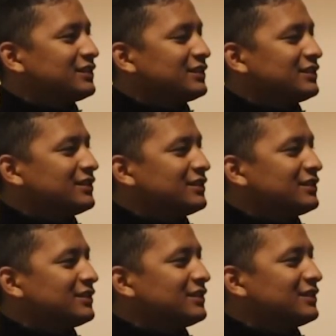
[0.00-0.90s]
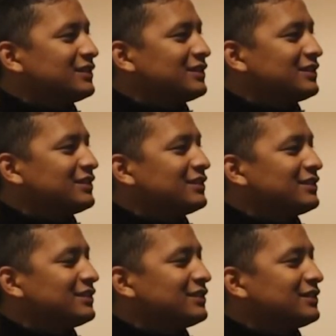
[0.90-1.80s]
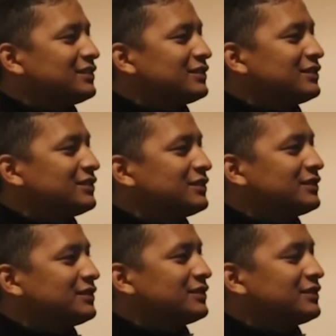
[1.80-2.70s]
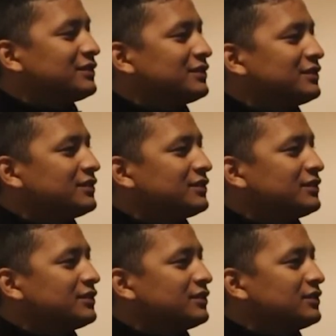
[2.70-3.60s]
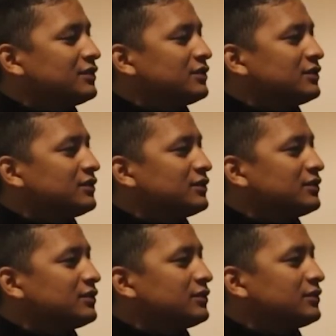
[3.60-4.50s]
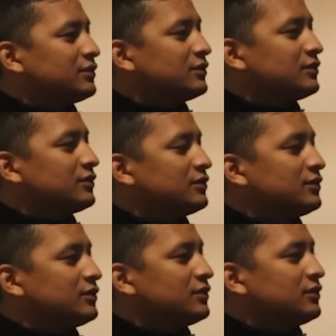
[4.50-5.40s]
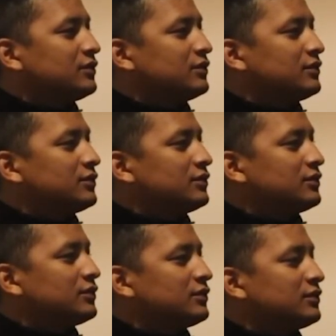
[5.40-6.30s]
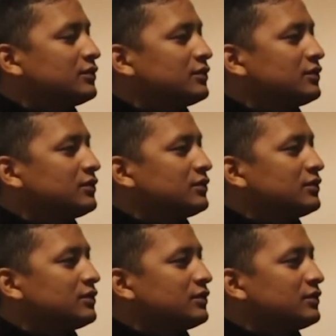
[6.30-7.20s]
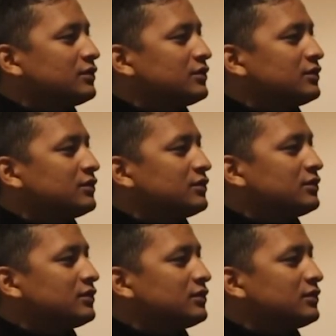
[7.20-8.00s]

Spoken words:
(not speaking)